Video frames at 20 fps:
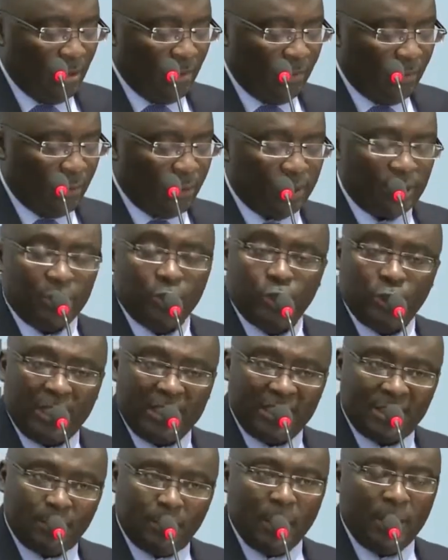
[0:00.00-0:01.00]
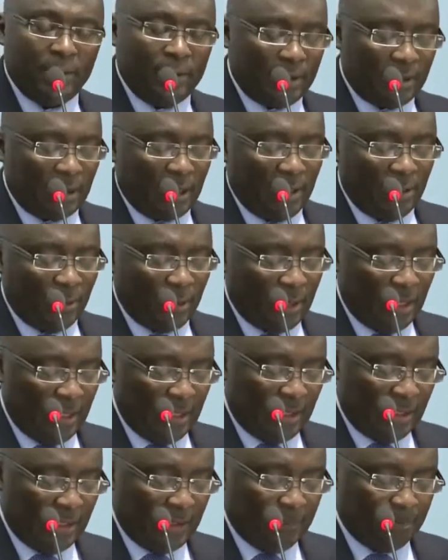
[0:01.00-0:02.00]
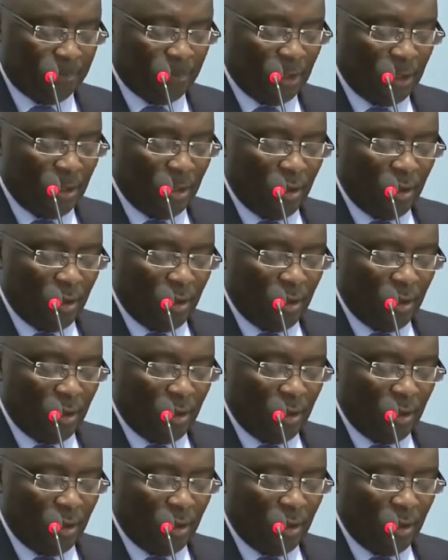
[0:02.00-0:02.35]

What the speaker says: for the transparent allocation